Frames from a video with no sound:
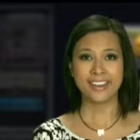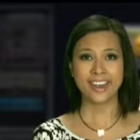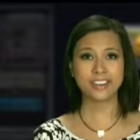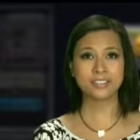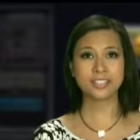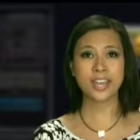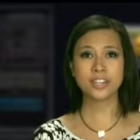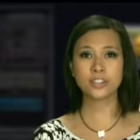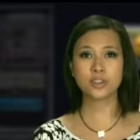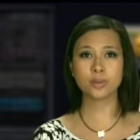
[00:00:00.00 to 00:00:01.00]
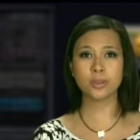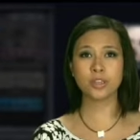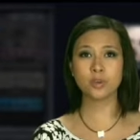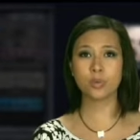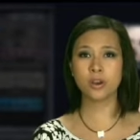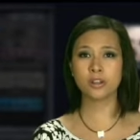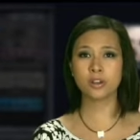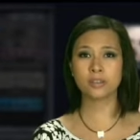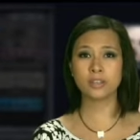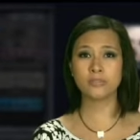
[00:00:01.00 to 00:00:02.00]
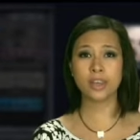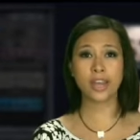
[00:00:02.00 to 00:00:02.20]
Analysts Ken Zerbe, Ioana Kaliva,